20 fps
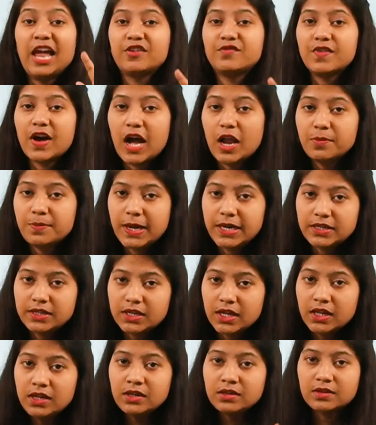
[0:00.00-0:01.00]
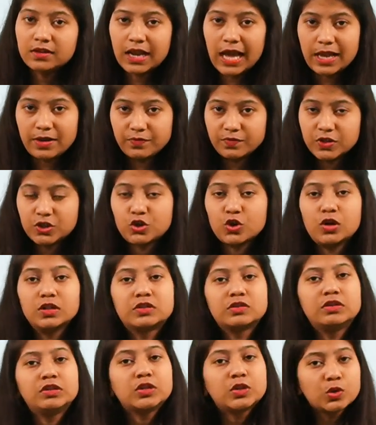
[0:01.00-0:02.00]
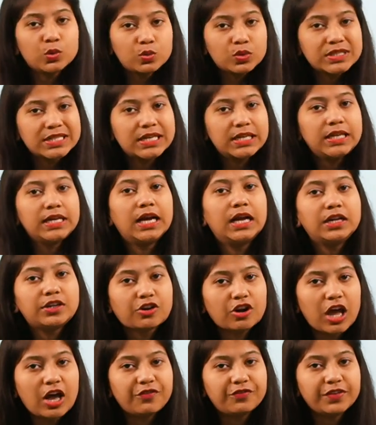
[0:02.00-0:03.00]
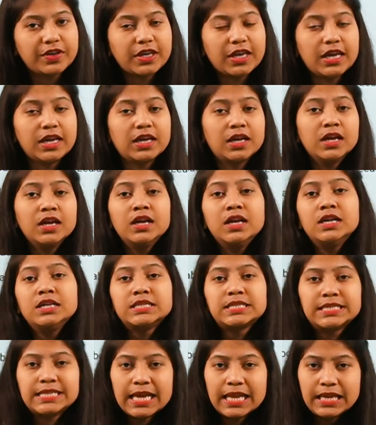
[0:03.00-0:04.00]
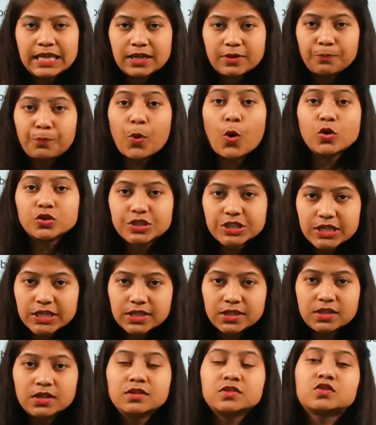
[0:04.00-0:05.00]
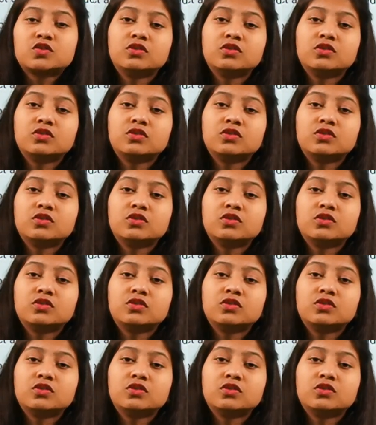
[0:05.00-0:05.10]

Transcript: environmental crime, which also includes illegal trafficking, selling, poaching.